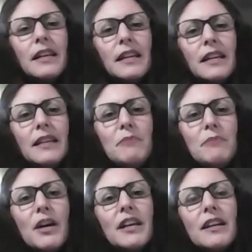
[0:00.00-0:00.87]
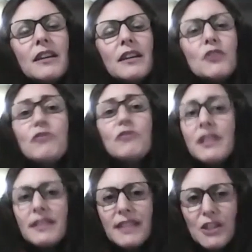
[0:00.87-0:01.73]
my
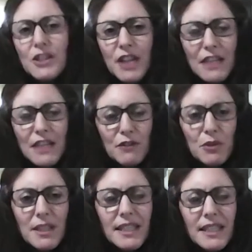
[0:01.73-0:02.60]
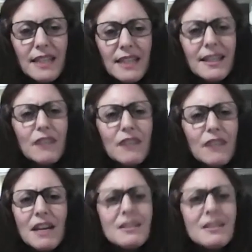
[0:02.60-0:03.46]
career as an educator for 20 years, that
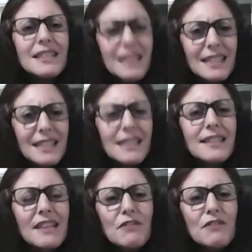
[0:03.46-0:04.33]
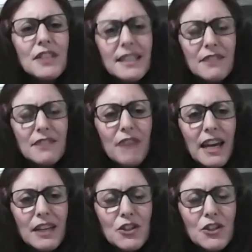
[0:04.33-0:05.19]
around 6 and 7 years of
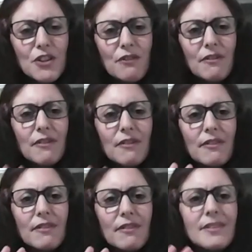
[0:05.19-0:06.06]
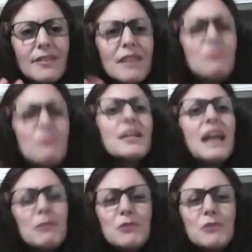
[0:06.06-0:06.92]
age, something
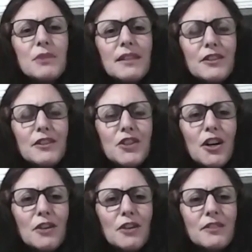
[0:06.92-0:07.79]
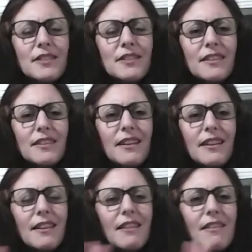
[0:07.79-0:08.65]
happens within the child.
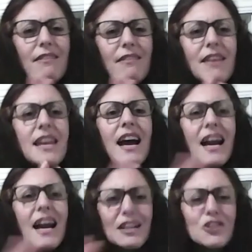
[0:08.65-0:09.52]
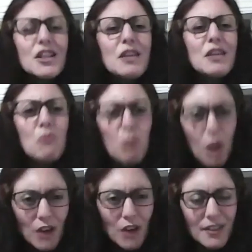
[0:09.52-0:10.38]
They actually
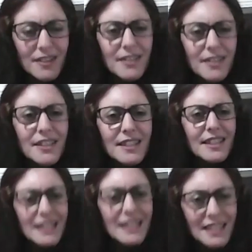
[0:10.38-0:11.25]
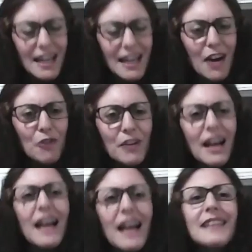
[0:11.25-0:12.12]
want to sit down
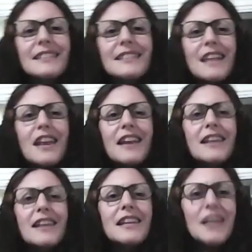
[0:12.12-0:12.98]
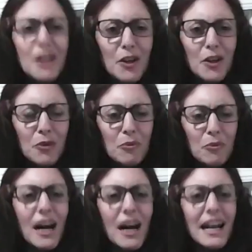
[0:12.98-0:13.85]
and learn
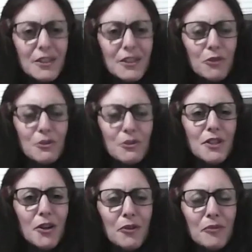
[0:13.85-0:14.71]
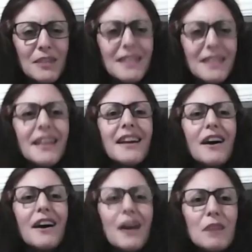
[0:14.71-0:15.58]
what adults know. It's like,
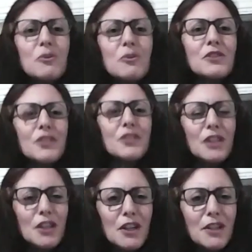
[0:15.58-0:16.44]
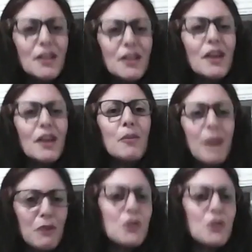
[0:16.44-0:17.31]
I want to learn
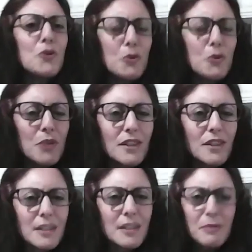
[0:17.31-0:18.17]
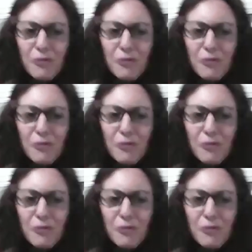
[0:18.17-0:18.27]
about your world, because before